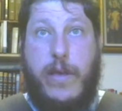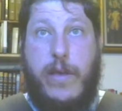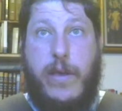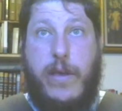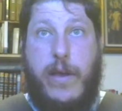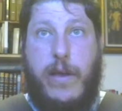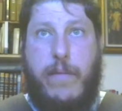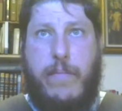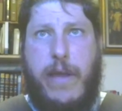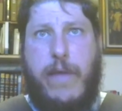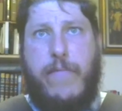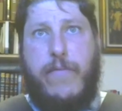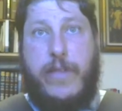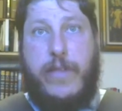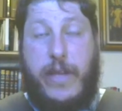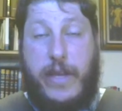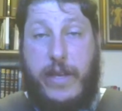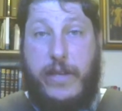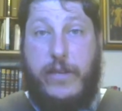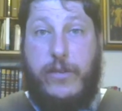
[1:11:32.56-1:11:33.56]
I mean,
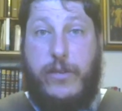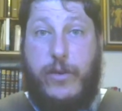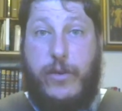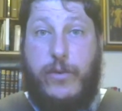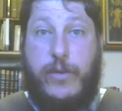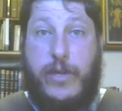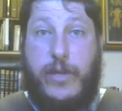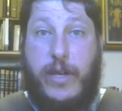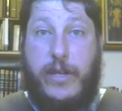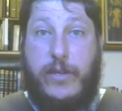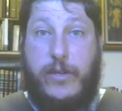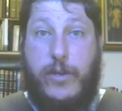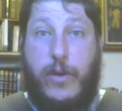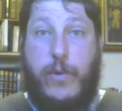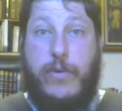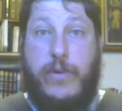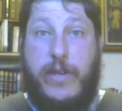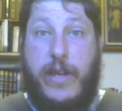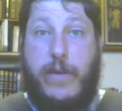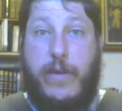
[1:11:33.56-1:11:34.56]
everything he's using in his
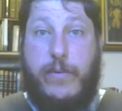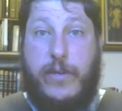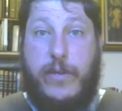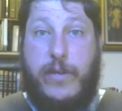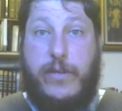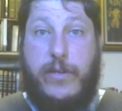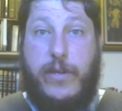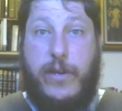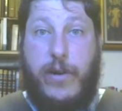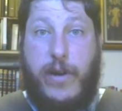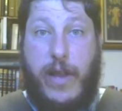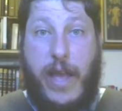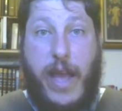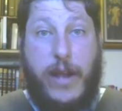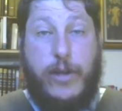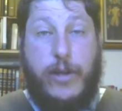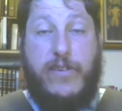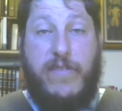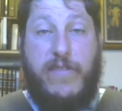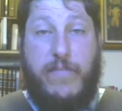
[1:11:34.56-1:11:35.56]
own day was considered
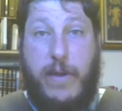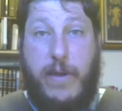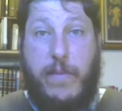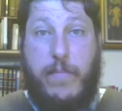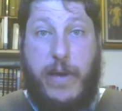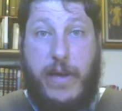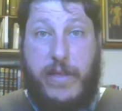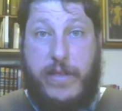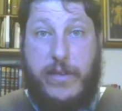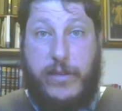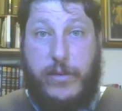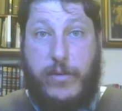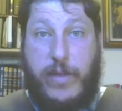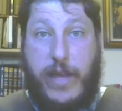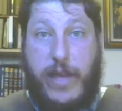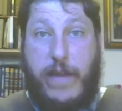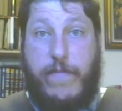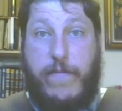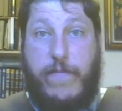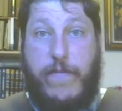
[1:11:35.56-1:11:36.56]
actually been by this or
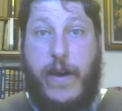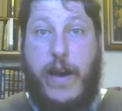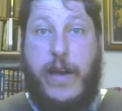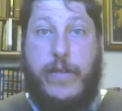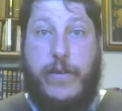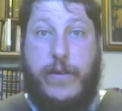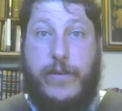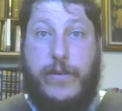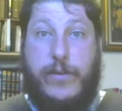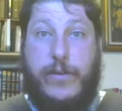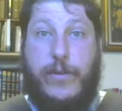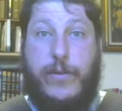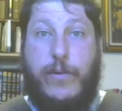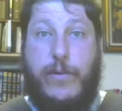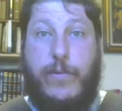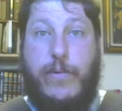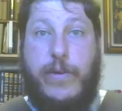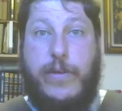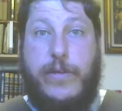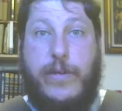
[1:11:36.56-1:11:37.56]
that father. So
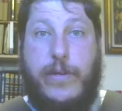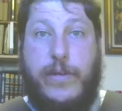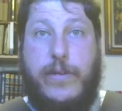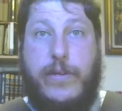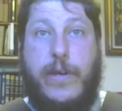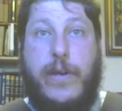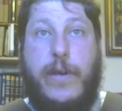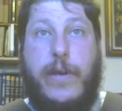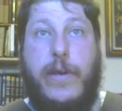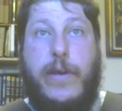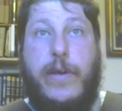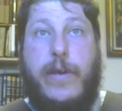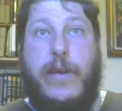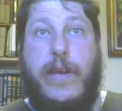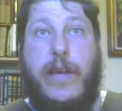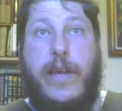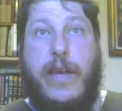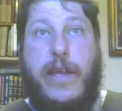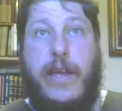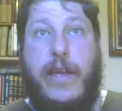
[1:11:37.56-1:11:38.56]
there wasn't,
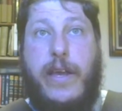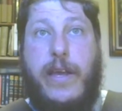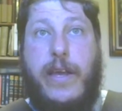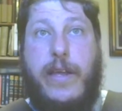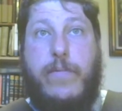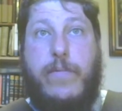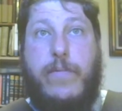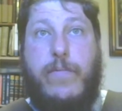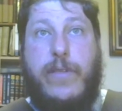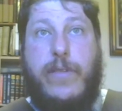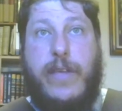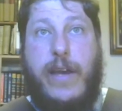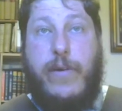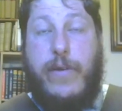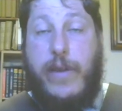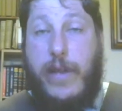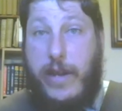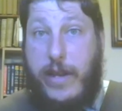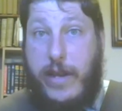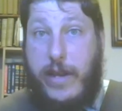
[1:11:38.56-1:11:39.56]
and, and,
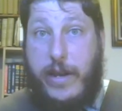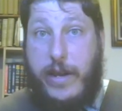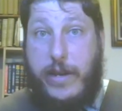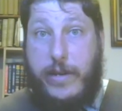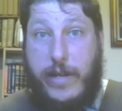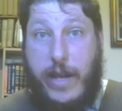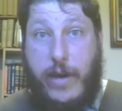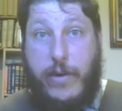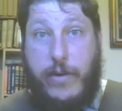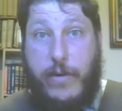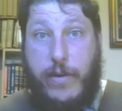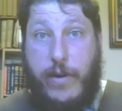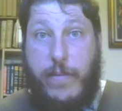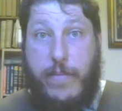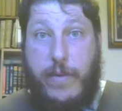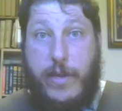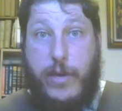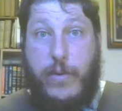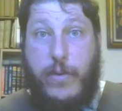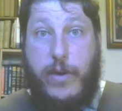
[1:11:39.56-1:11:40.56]
without any kind of doubt or
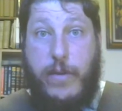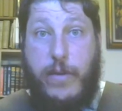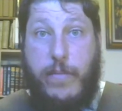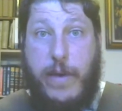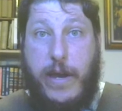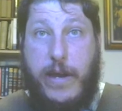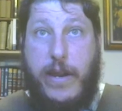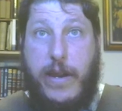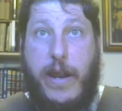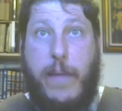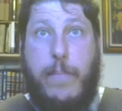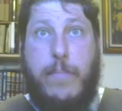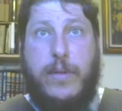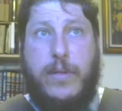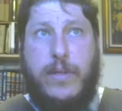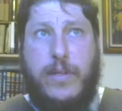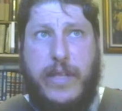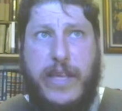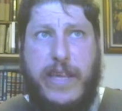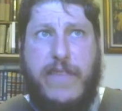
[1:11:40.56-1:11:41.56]
ambiguity about it. And I
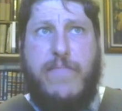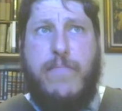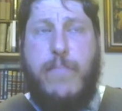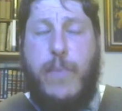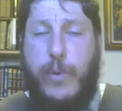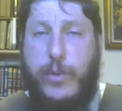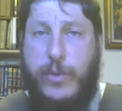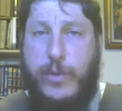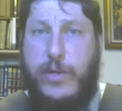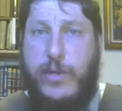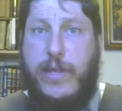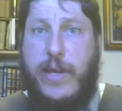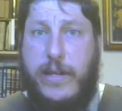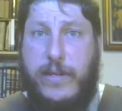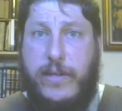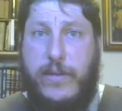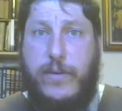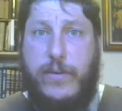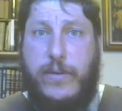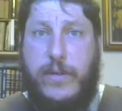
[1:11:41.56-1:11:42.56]
believe most of
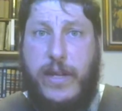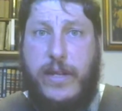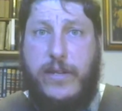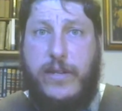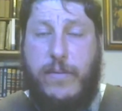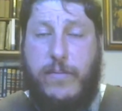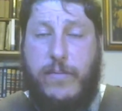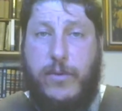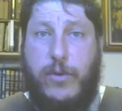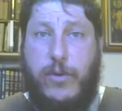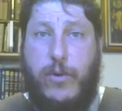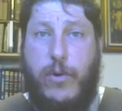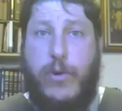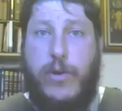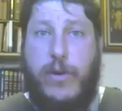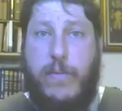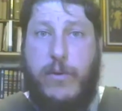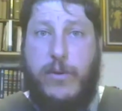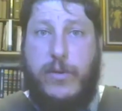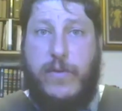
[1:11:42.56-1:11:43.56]
that still stands up to
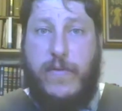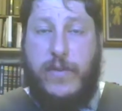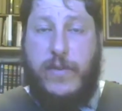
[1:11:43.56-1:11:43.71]
scrutiny, most of